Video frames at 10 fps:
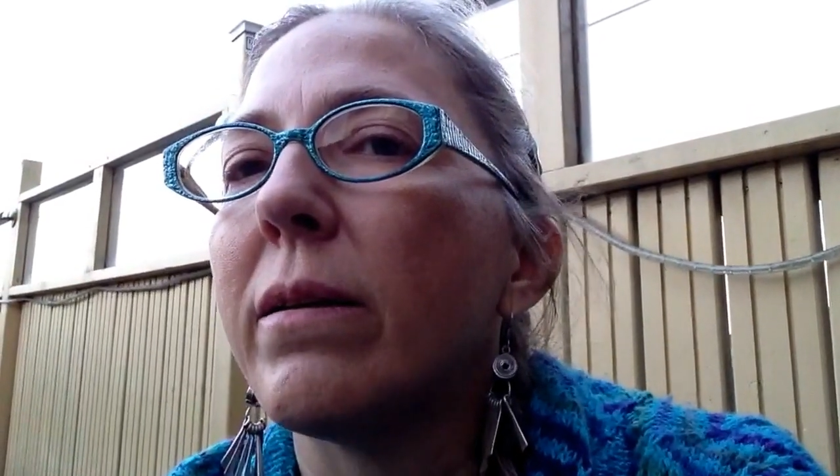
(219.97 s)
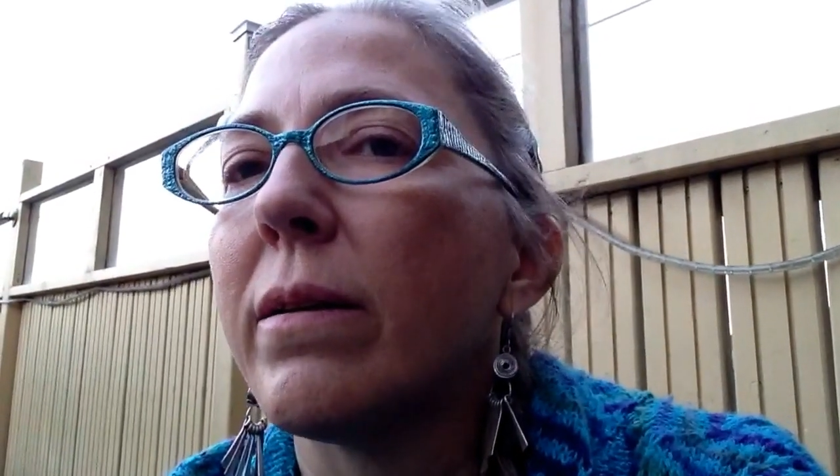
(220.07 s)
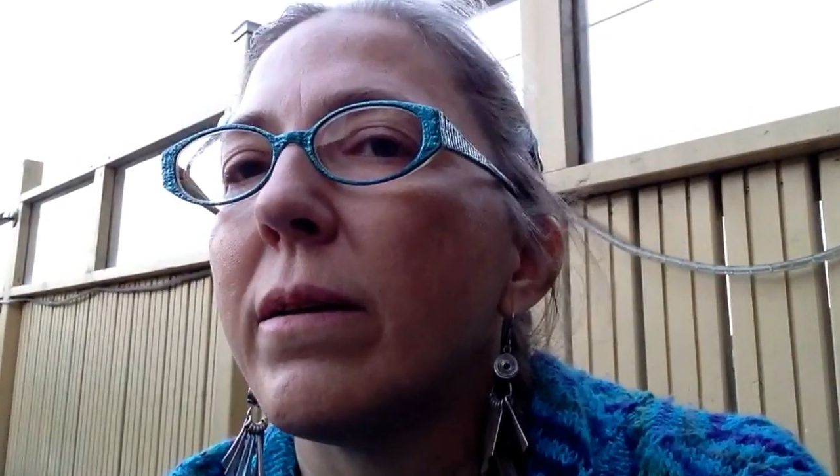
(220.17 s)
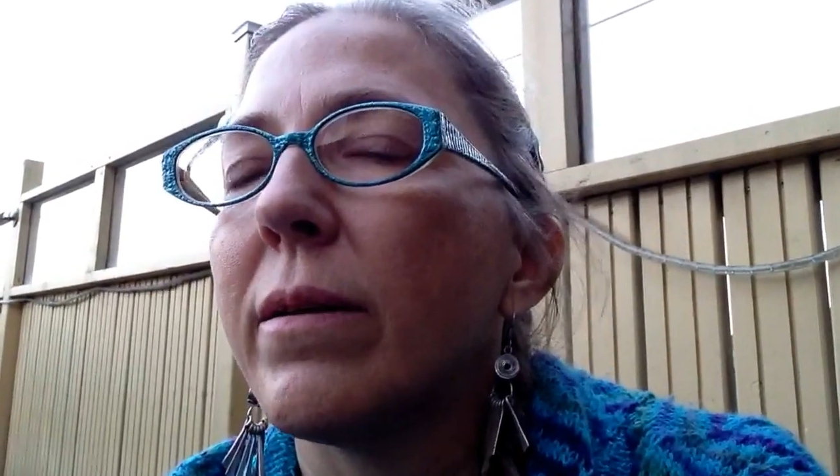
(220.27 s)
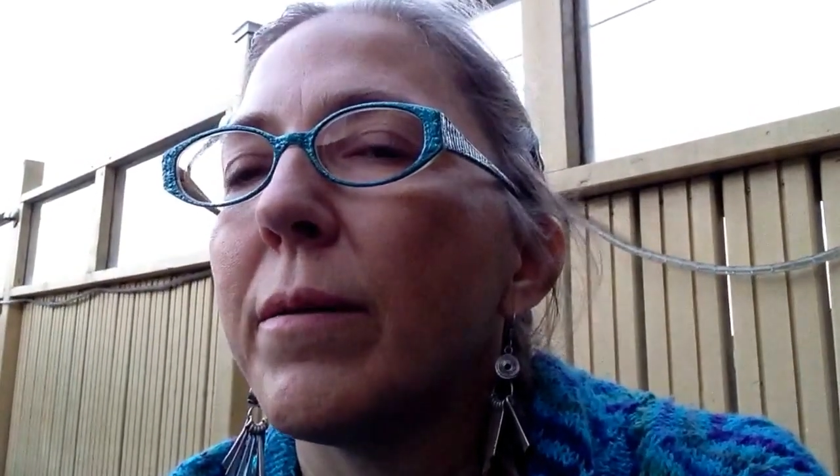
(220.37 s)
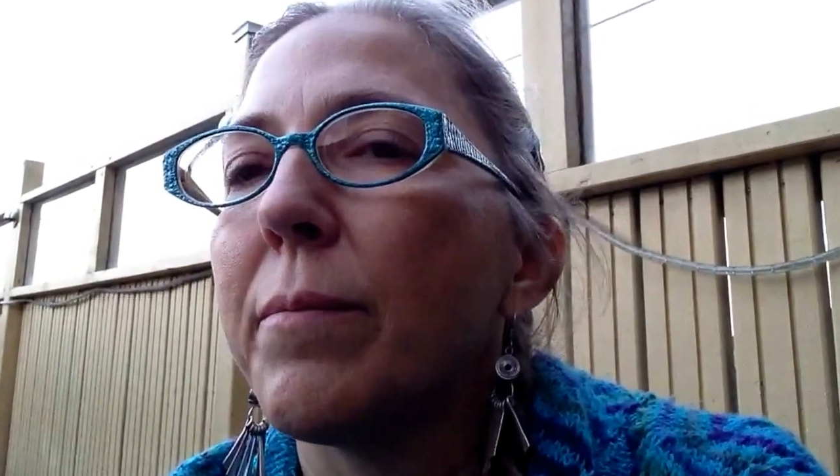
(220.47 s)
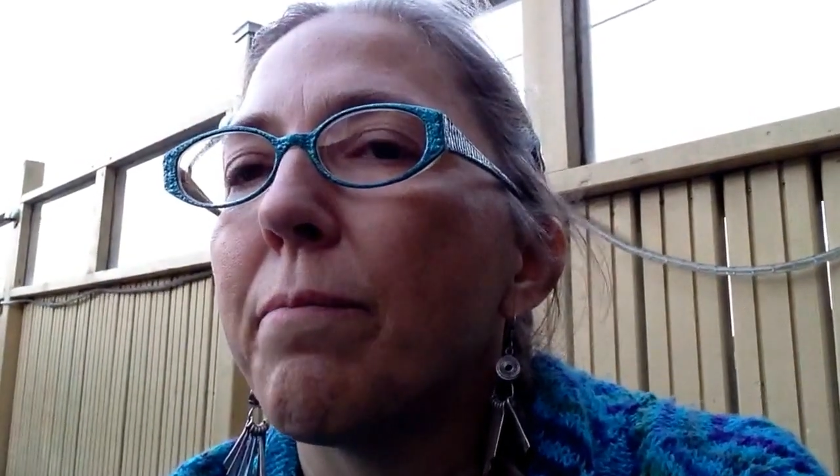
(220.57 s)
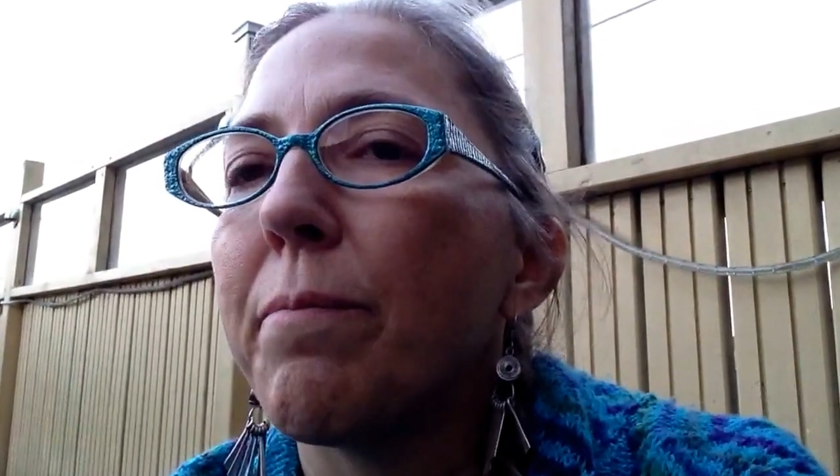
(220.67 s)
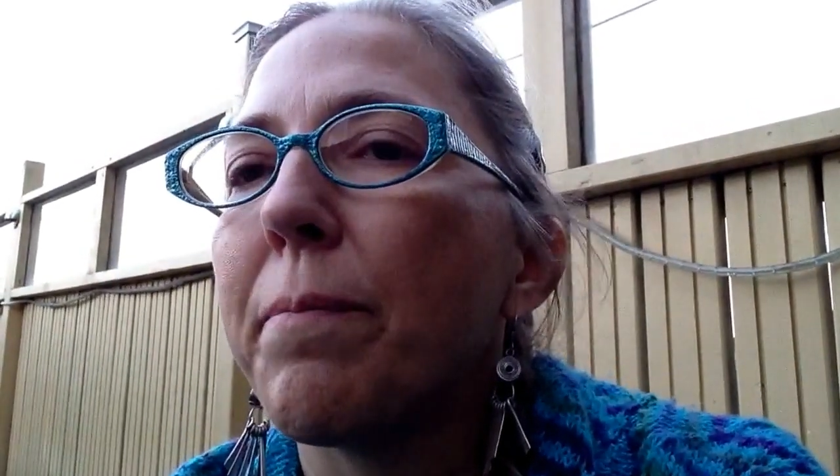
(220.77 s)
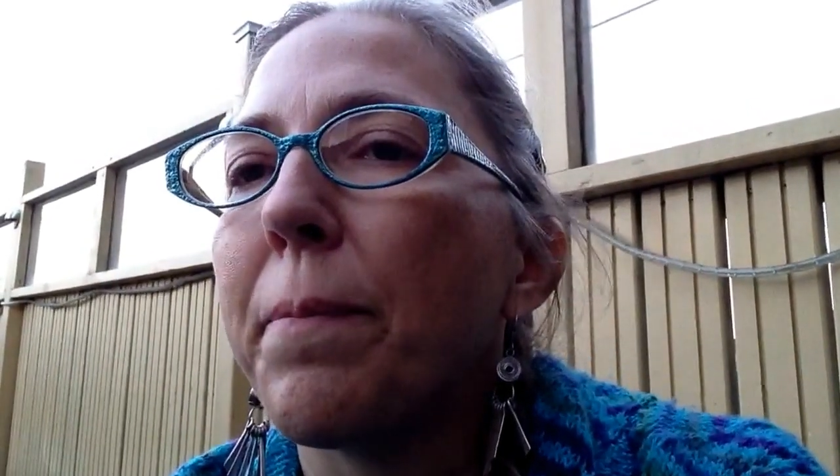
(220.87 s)

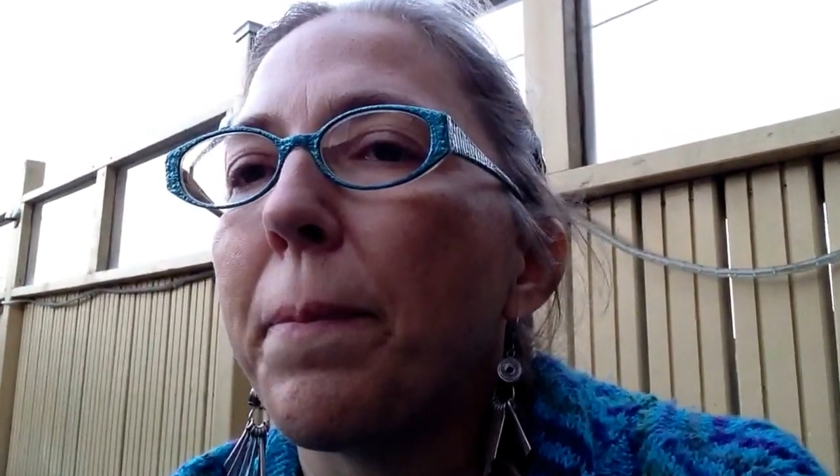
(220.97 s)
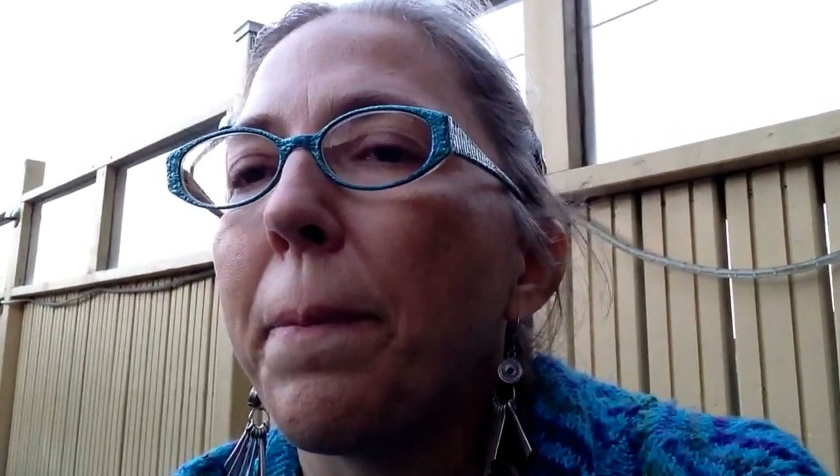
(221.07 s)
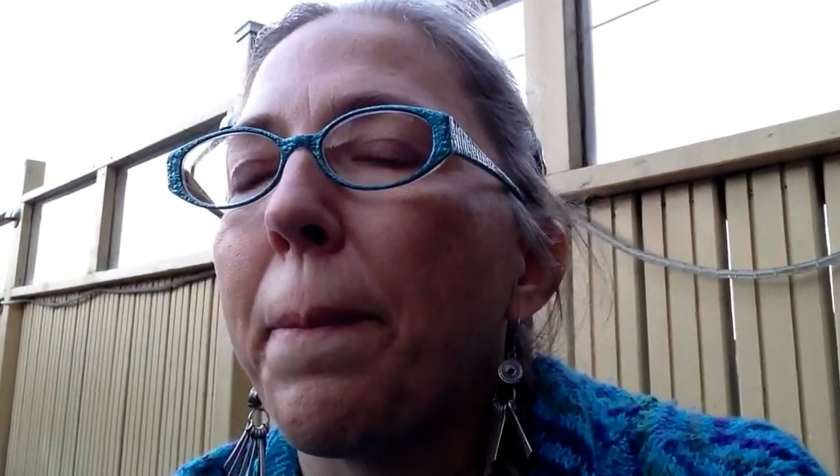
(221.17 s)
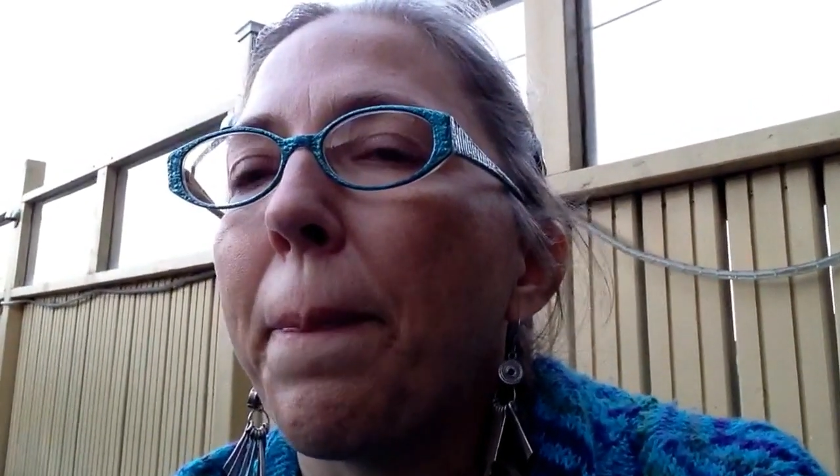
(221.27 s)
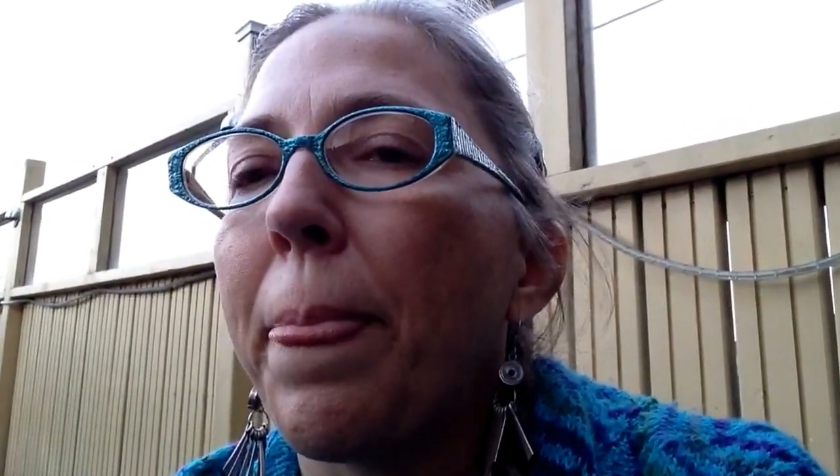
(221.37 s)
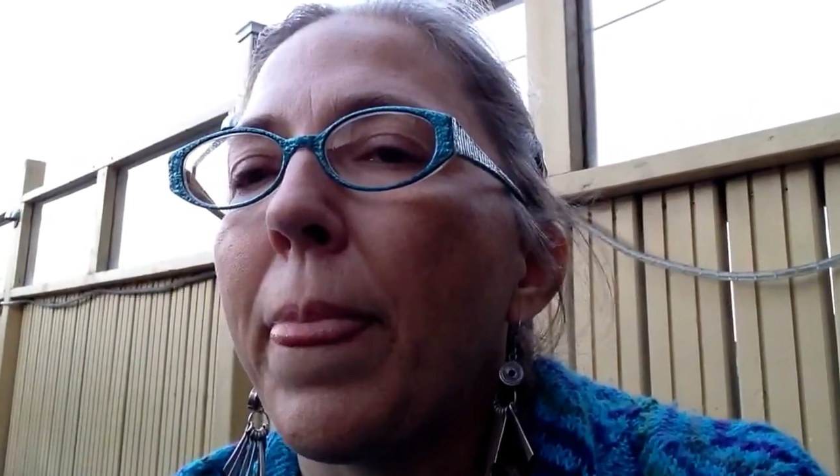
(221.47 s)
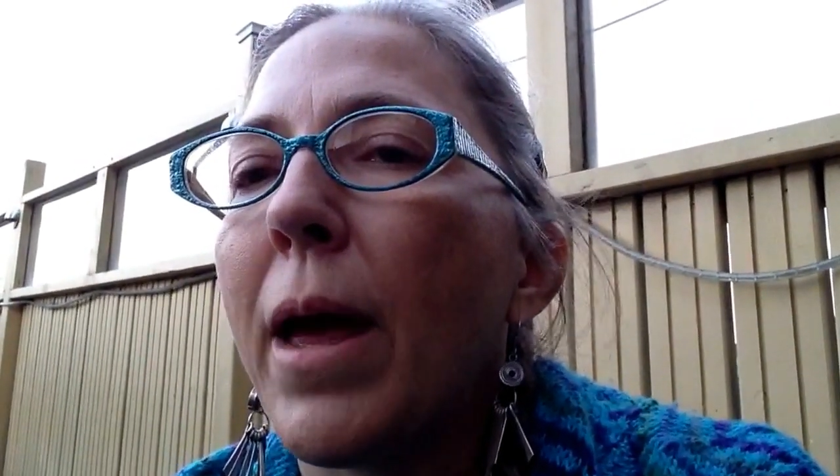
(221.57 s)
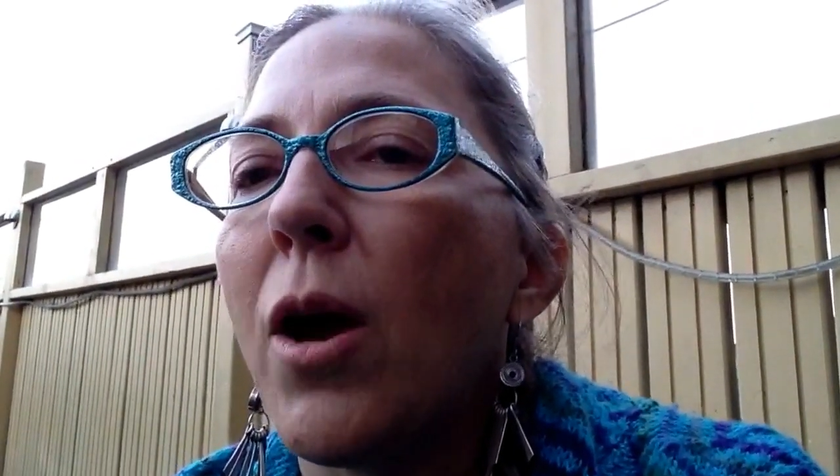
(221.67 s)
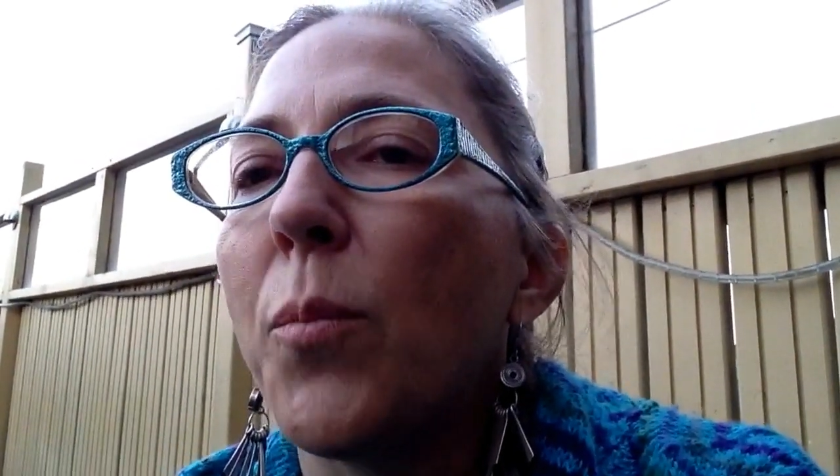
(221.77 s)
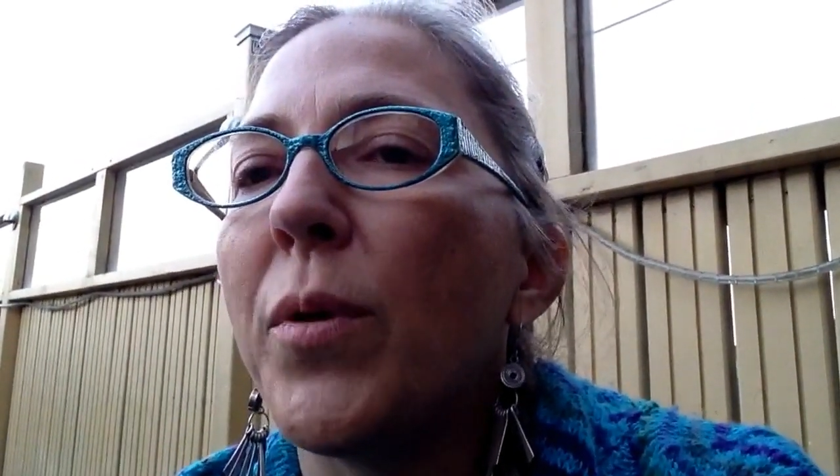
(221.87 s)

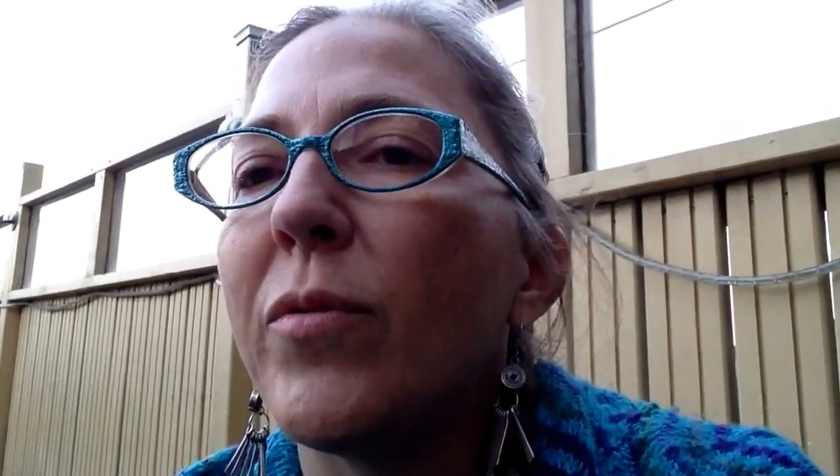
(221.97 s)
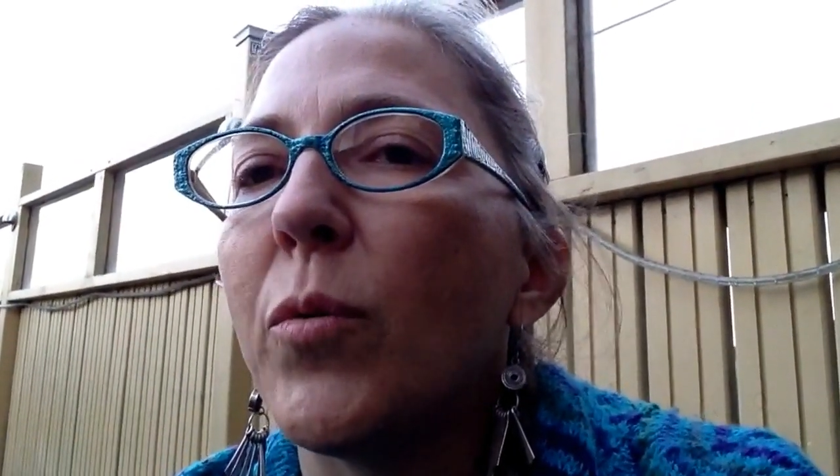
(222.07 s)
I hope you